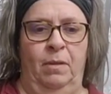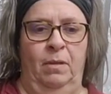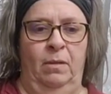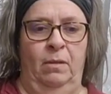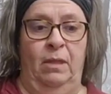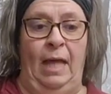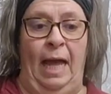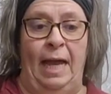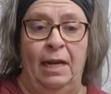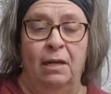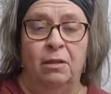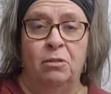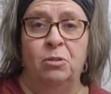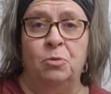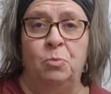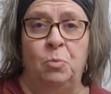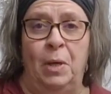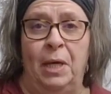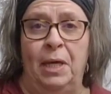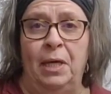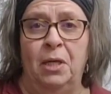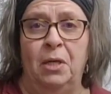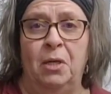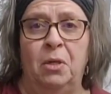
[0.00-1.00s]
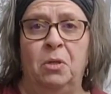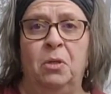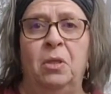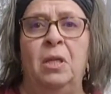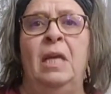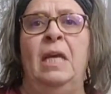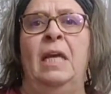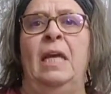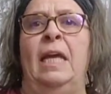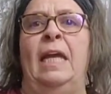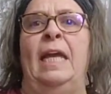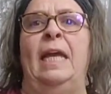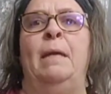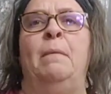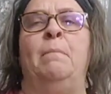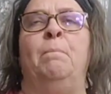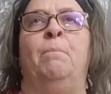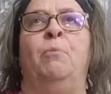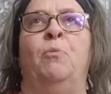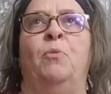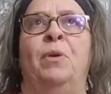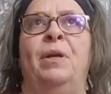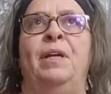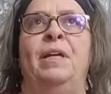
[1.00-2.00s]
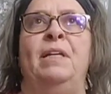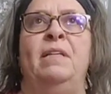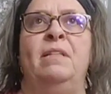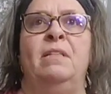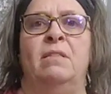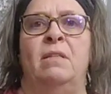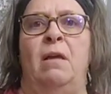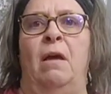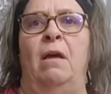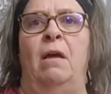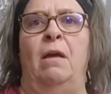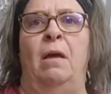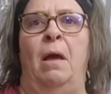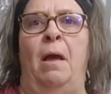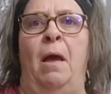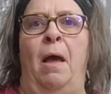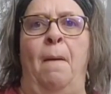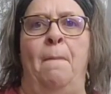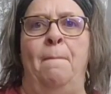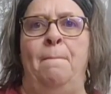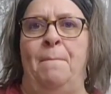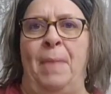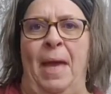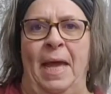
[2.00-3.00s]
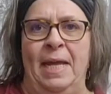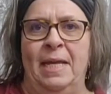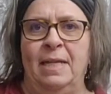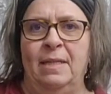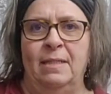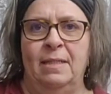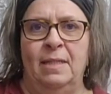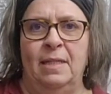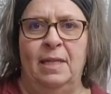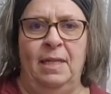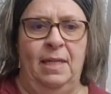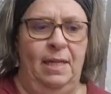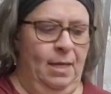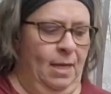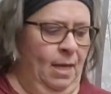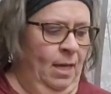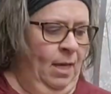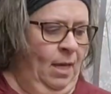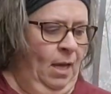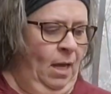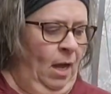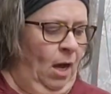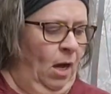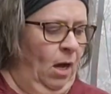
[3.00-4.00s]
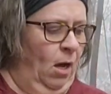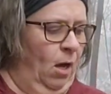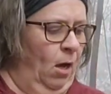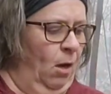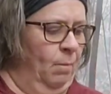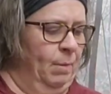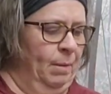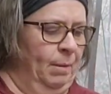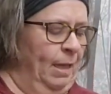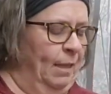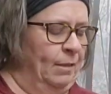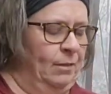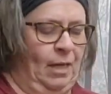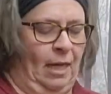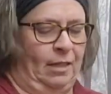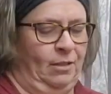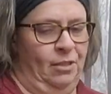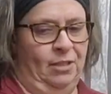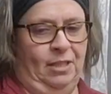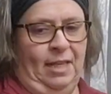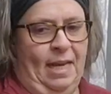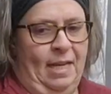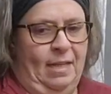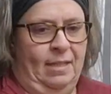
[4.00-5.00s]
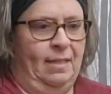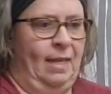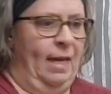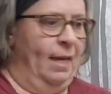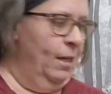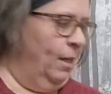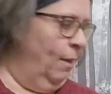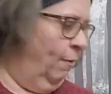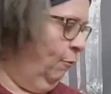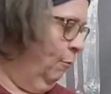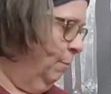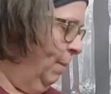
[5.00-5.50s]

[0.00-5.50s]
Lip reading: layers well. It breathes amazing. I just can't say enough